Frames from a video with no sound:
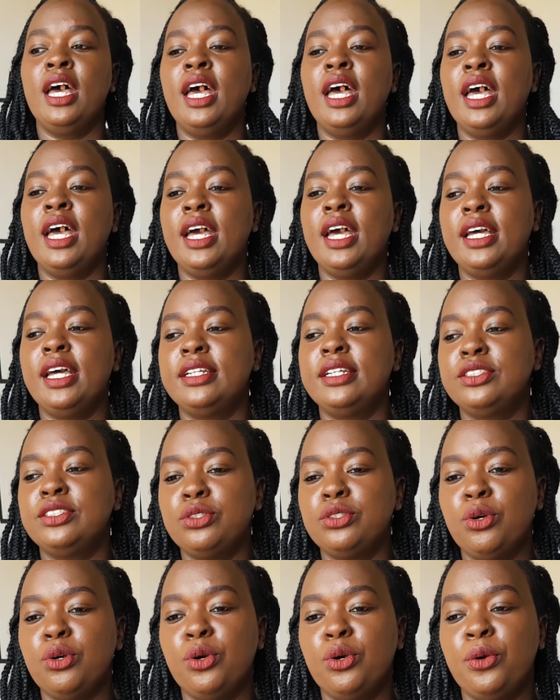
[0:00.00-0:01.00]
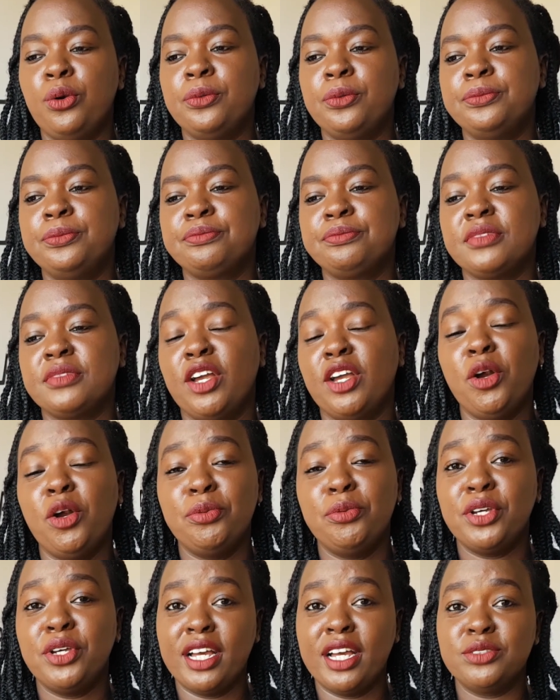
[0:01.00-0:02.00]
And so I hope
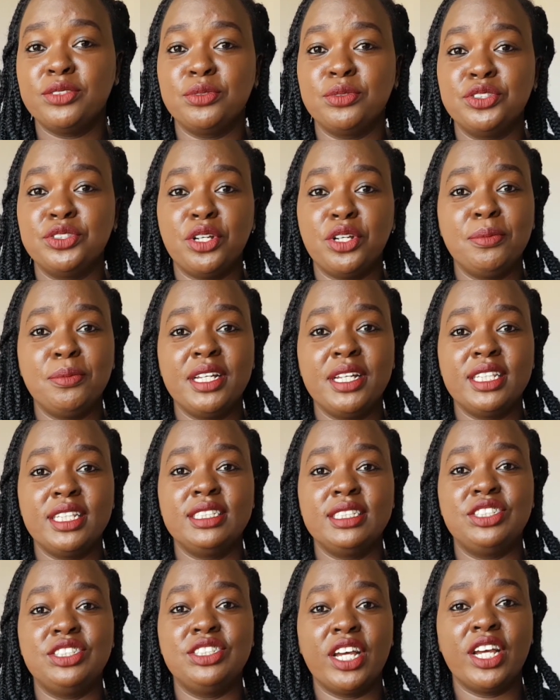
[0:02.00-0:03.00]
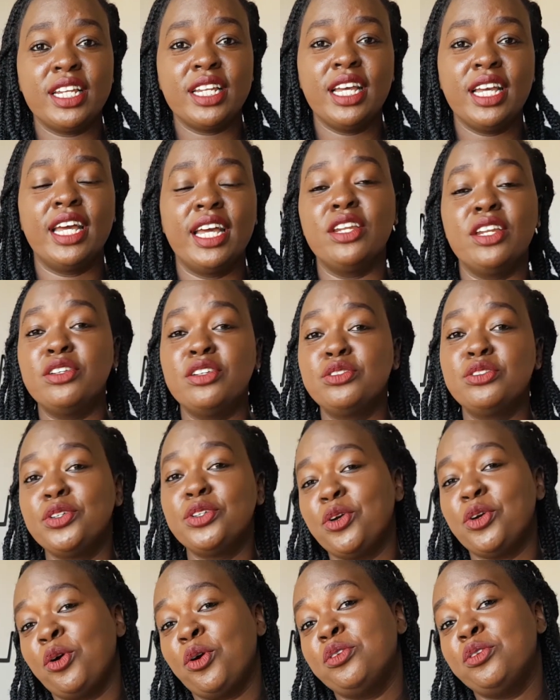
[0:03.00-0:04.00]
you guys will join me in this journey and do
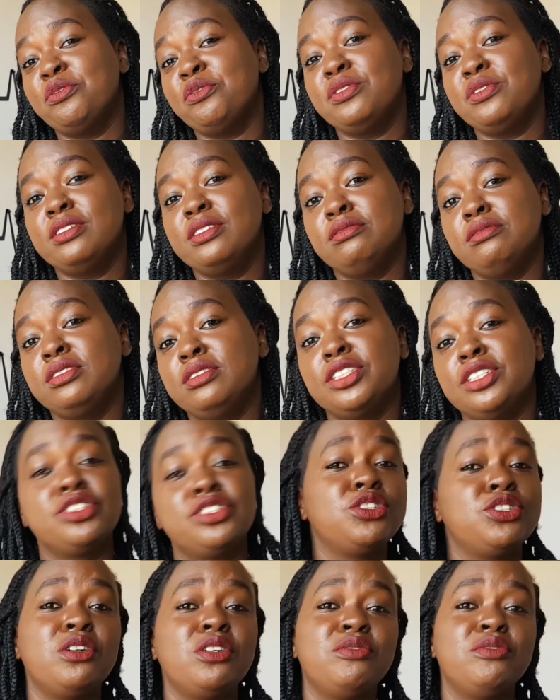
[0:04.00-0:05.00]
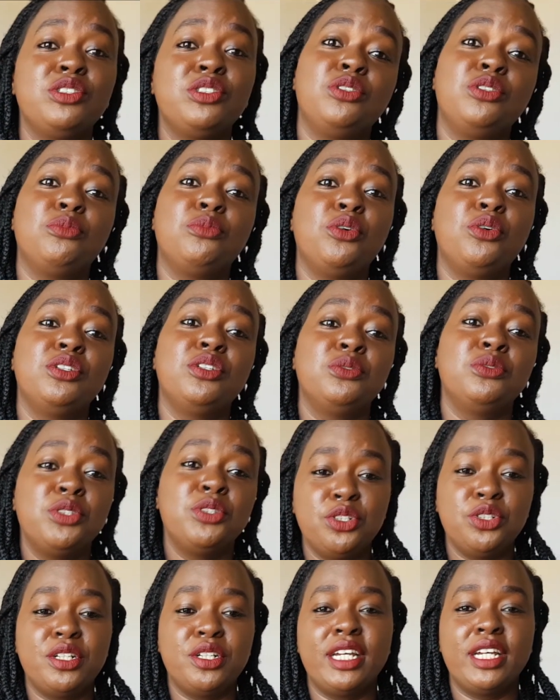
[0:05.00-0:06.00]
your own digital vision board, which
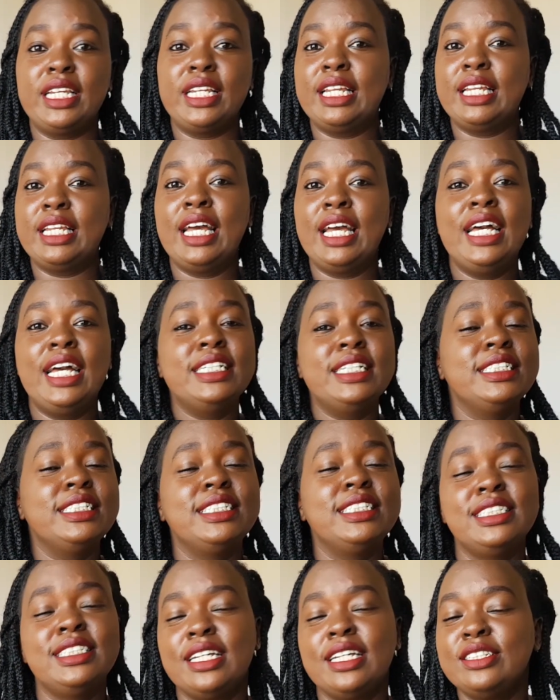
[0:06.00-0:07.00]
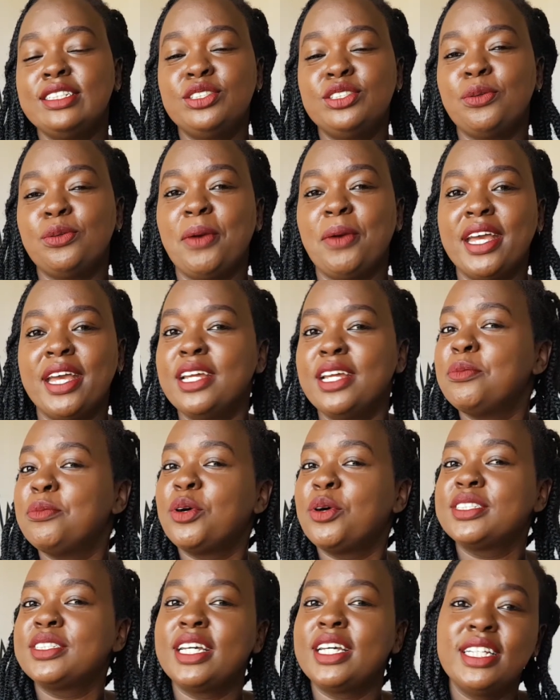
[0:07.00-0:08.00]
you can send to my
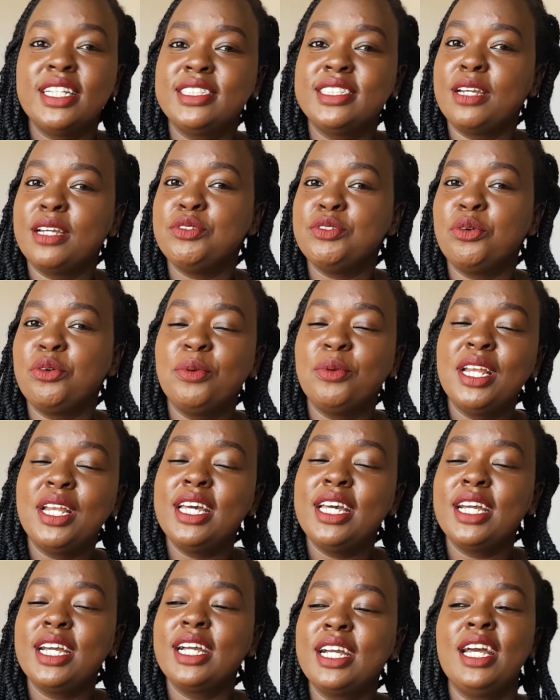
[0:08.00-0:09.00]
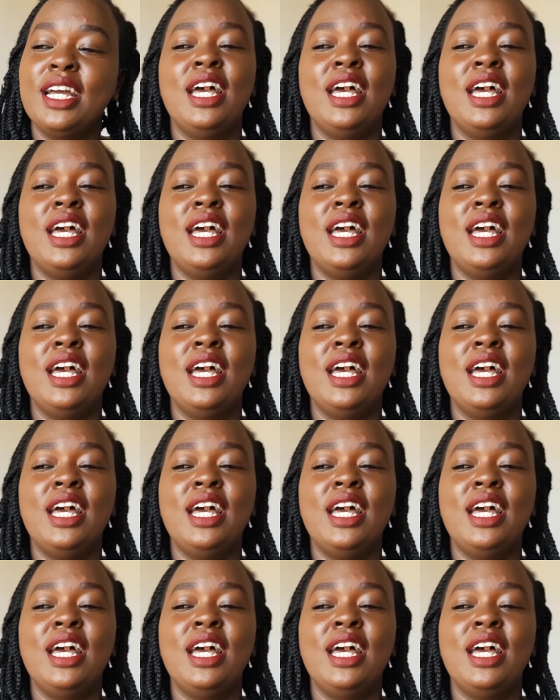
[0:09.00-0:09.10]
inbox anytime you're willing.